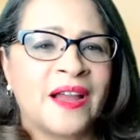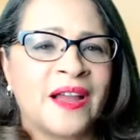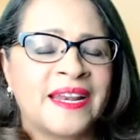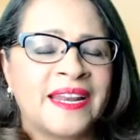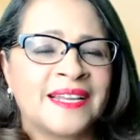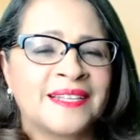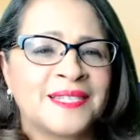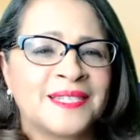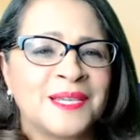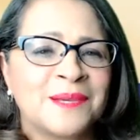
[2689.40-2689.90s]

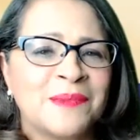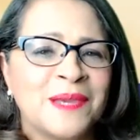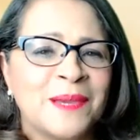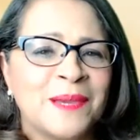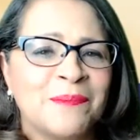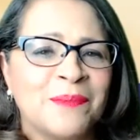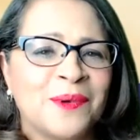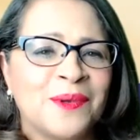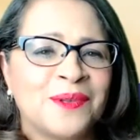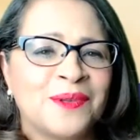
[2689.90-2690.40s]
financing
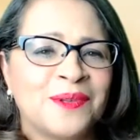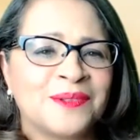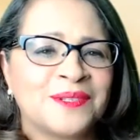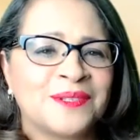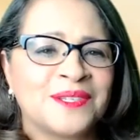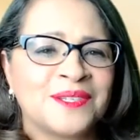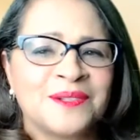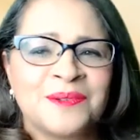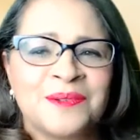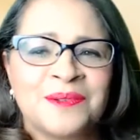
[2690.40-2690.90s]
people
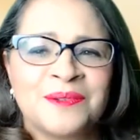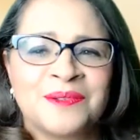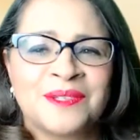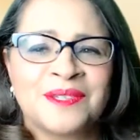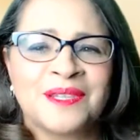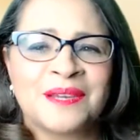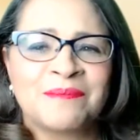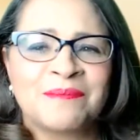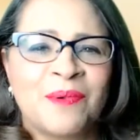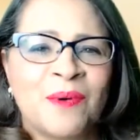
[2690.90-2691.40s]
to
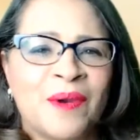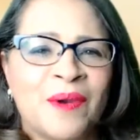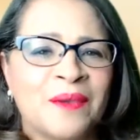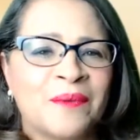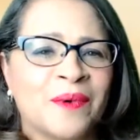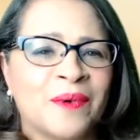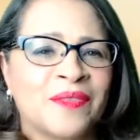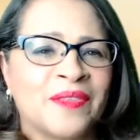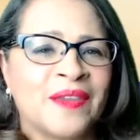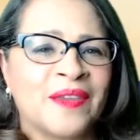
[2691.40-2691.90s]
the
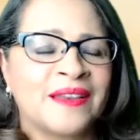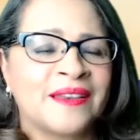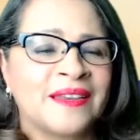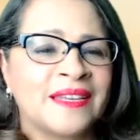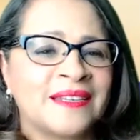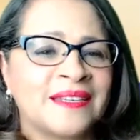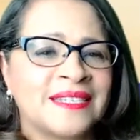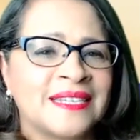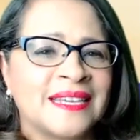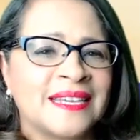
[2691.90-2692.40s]
point where they
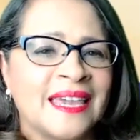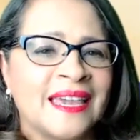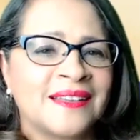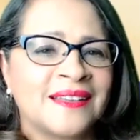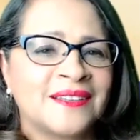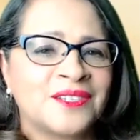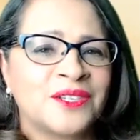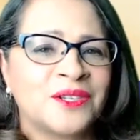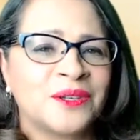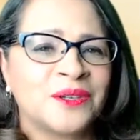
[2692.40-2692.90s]
need to
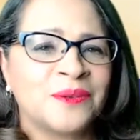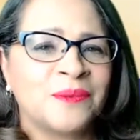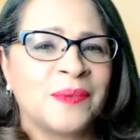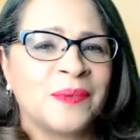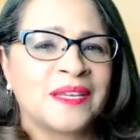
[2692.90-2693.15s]
get to,